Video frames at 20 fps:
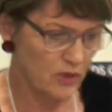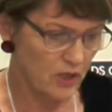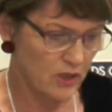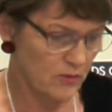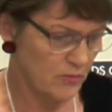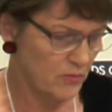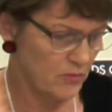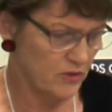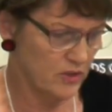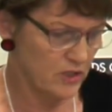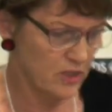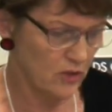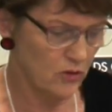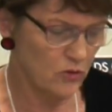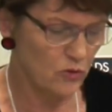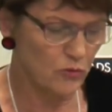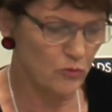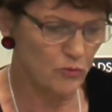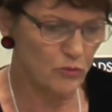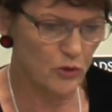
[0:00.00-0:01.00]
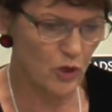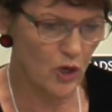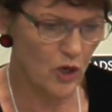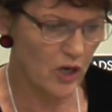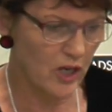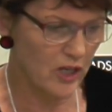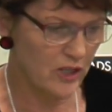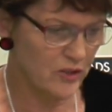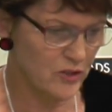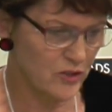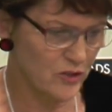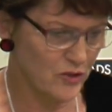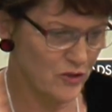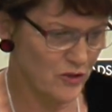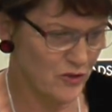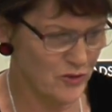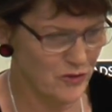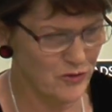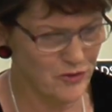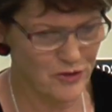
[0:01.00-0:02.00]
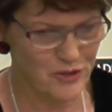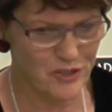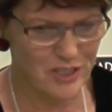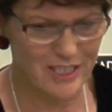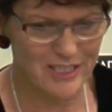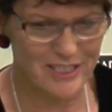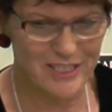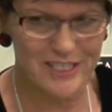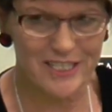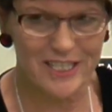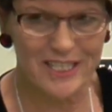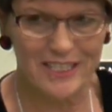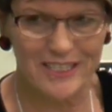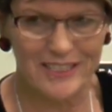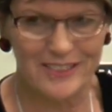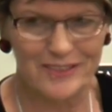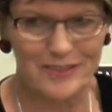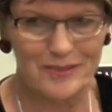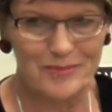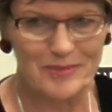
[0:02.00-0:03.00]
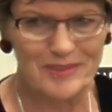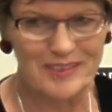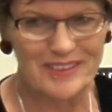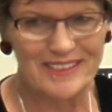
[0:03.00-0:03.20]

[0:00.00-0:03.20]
a son called Brian, so she sort of changed tack a little.